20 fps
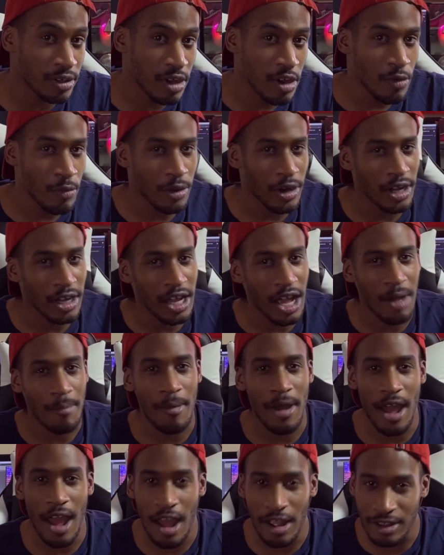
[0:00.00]
when I got my
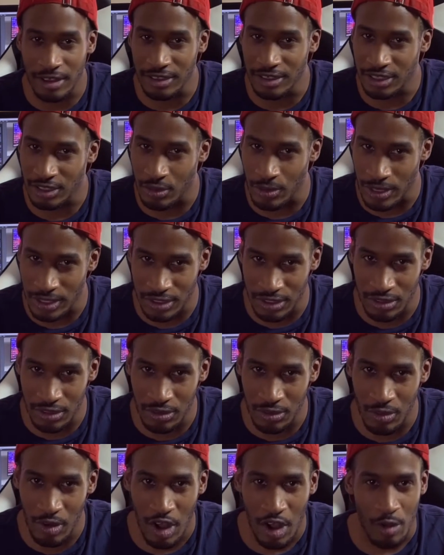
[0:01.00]
Oculus Quest
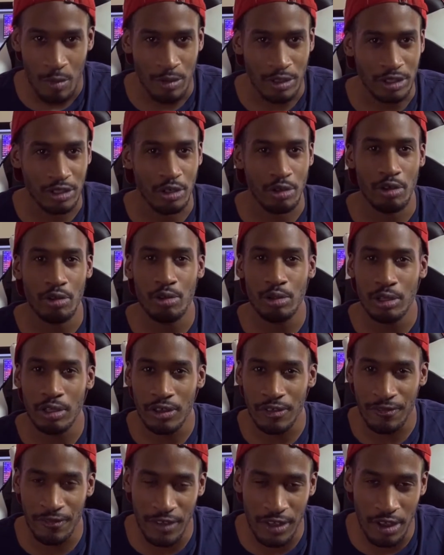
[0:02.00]
2 was Google
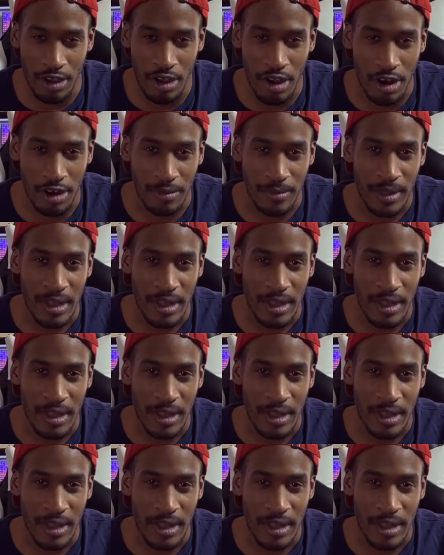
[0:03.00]
Earth VR.